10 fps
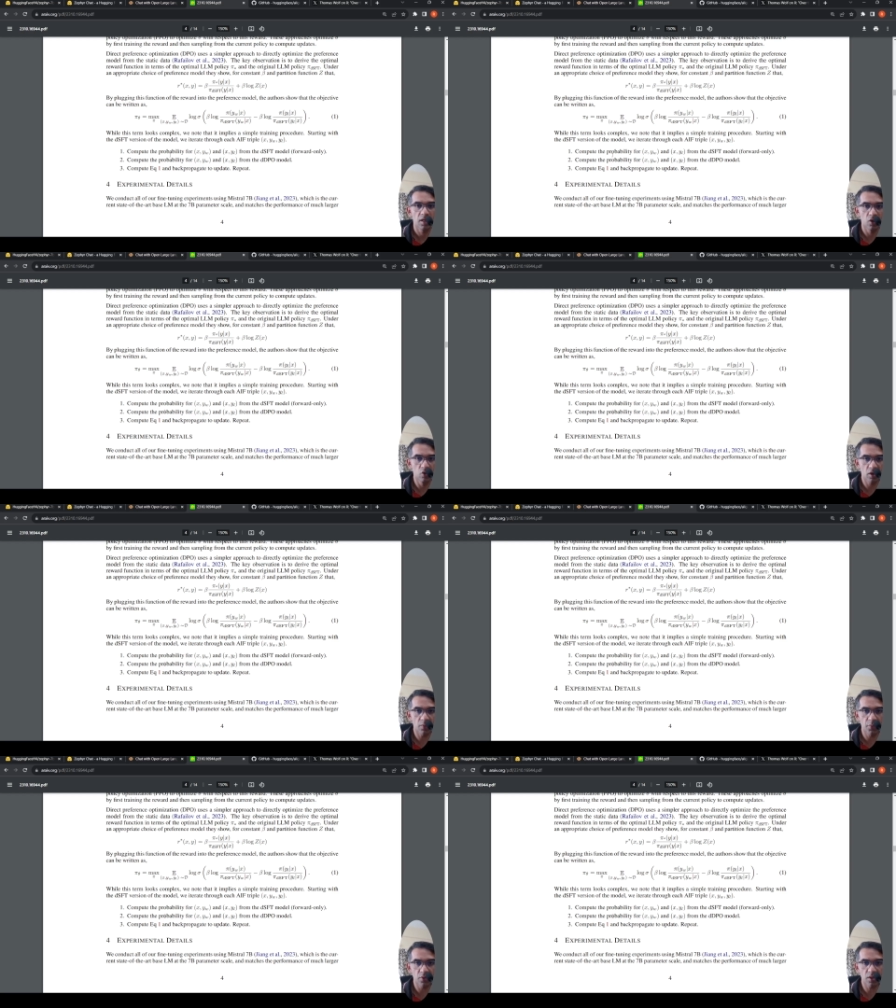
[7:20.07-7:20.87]
You
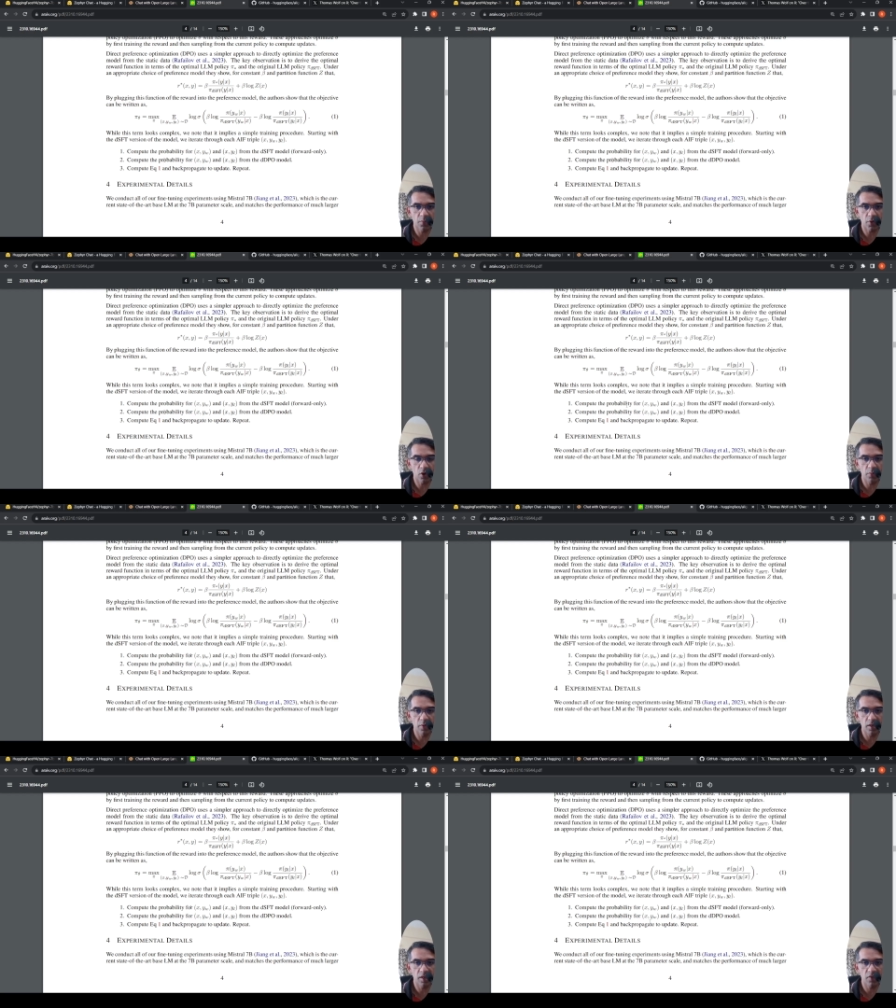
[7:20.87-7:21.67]
compute the
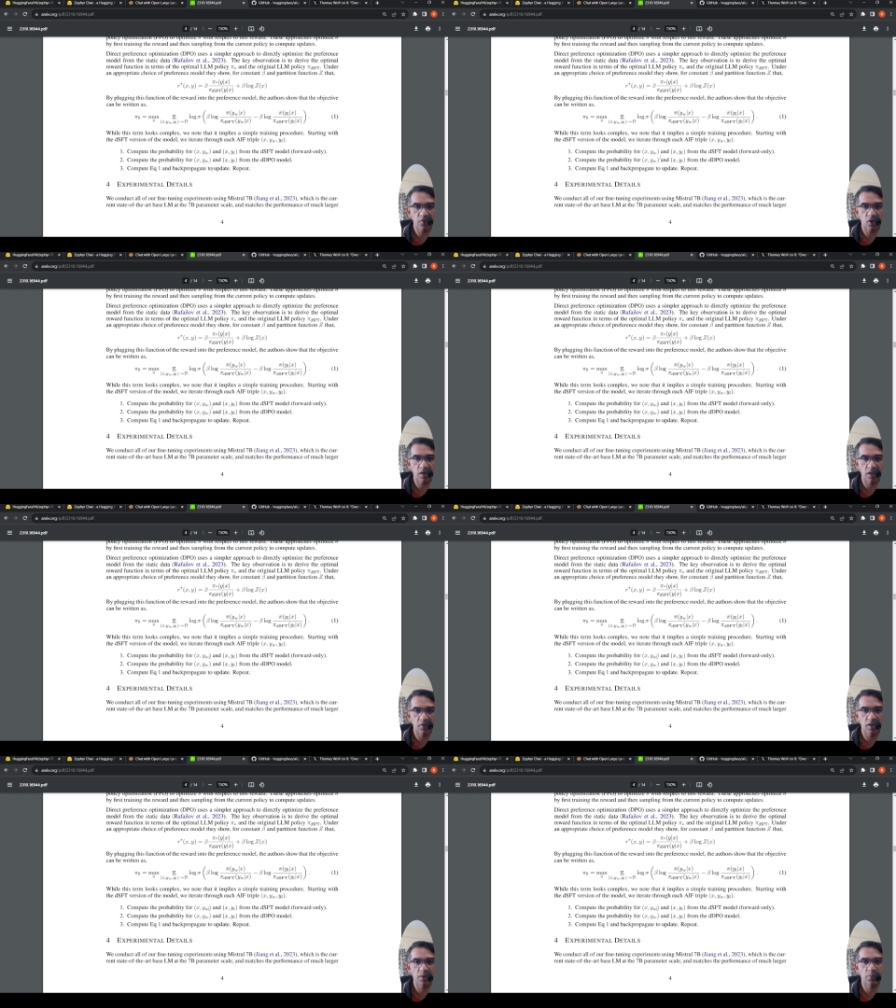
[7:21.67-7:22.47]
probability for
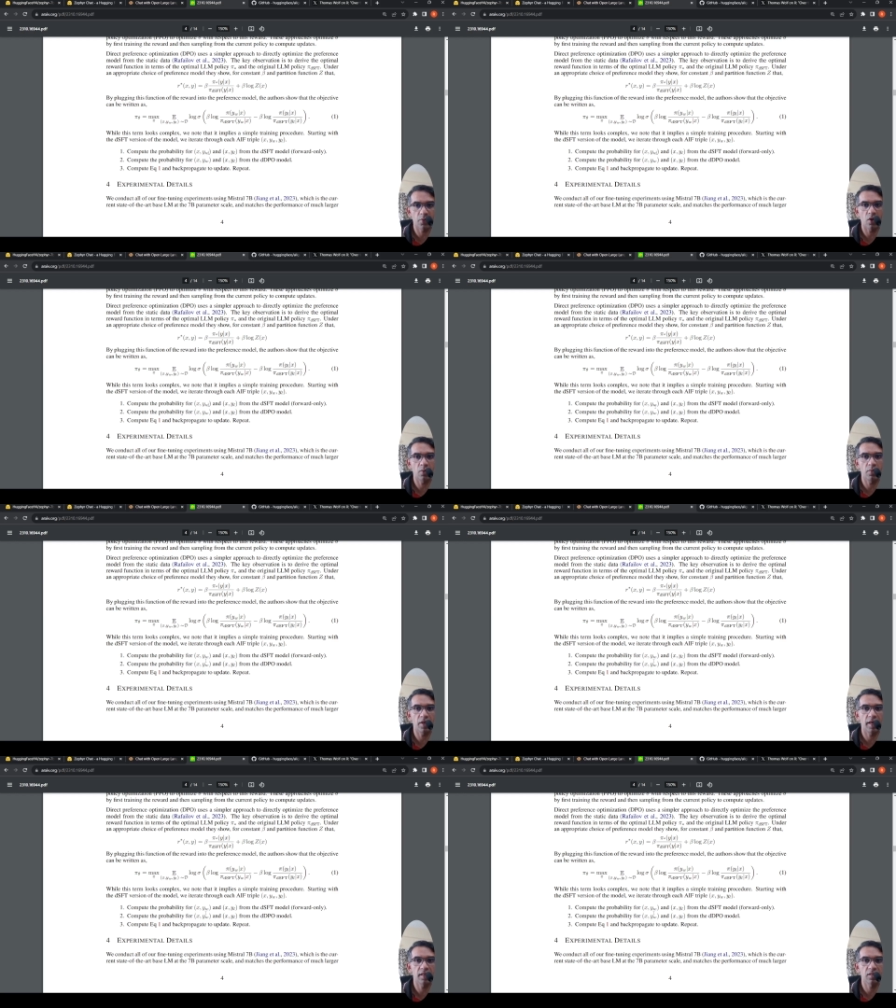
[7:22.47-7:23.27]
given a prompt
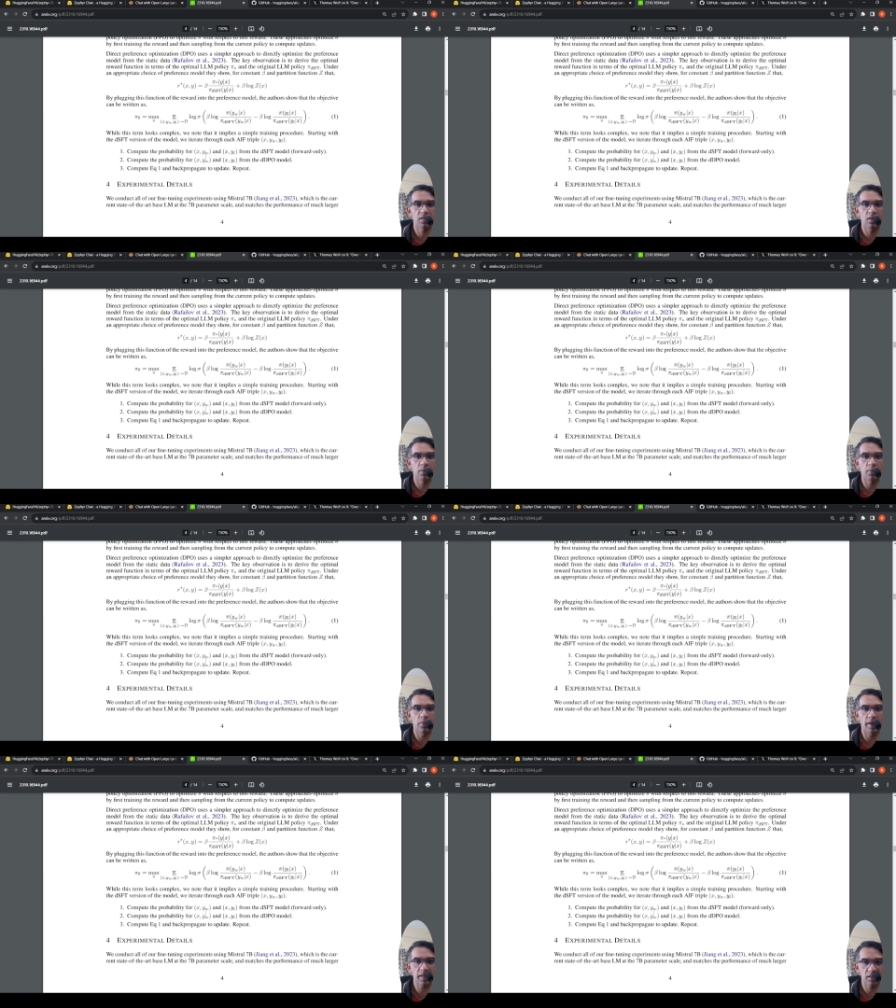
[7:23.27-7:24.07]
X,
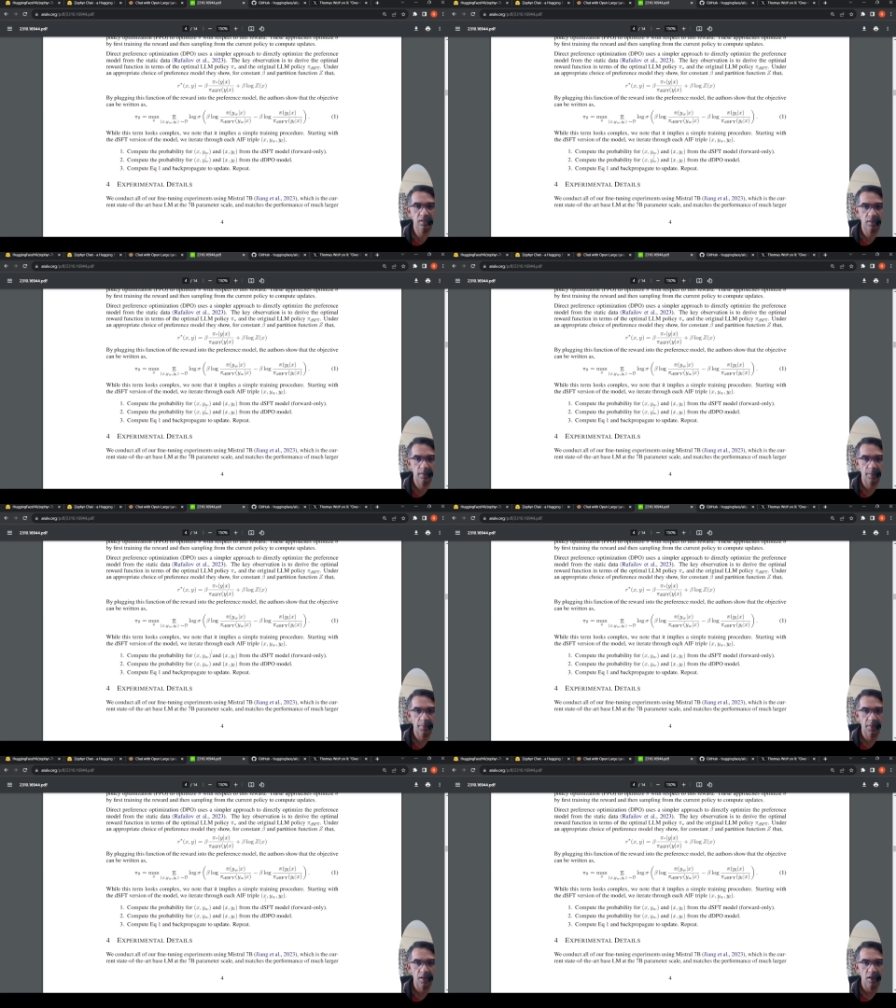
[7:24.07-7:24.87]
W, X, X,
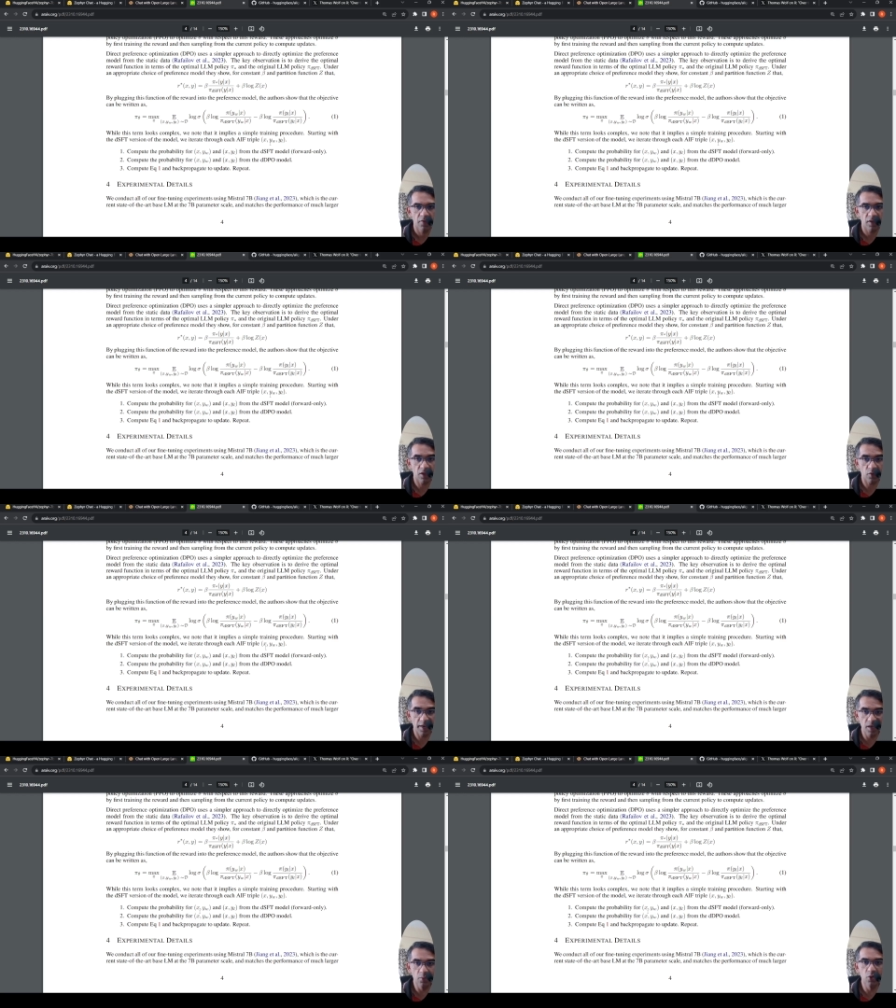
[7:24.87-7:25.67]
whether
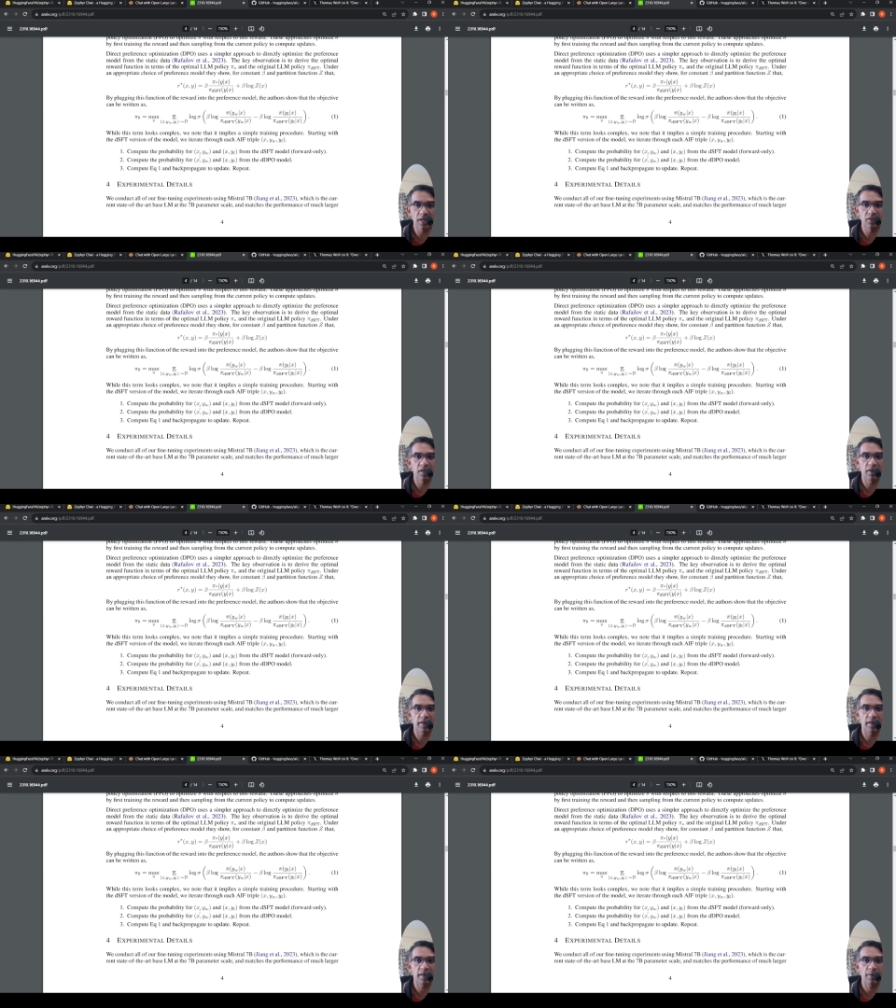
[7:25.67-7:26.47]
YW gets
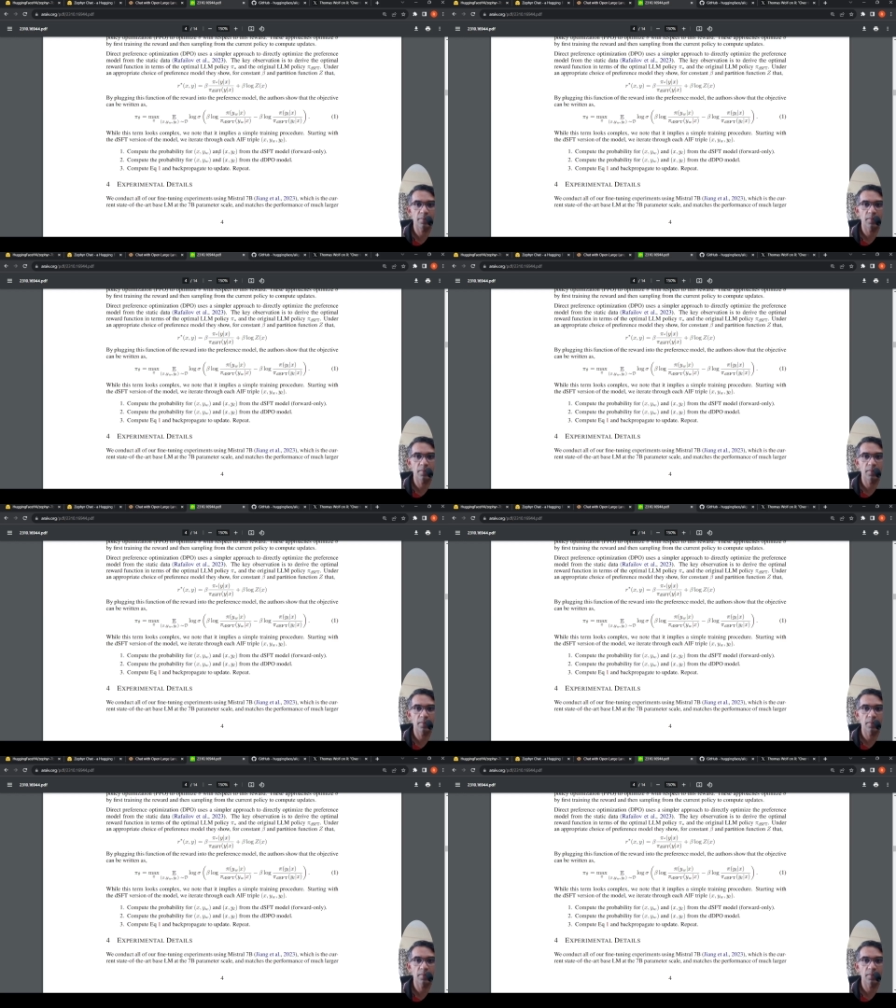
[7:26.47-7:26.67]
generated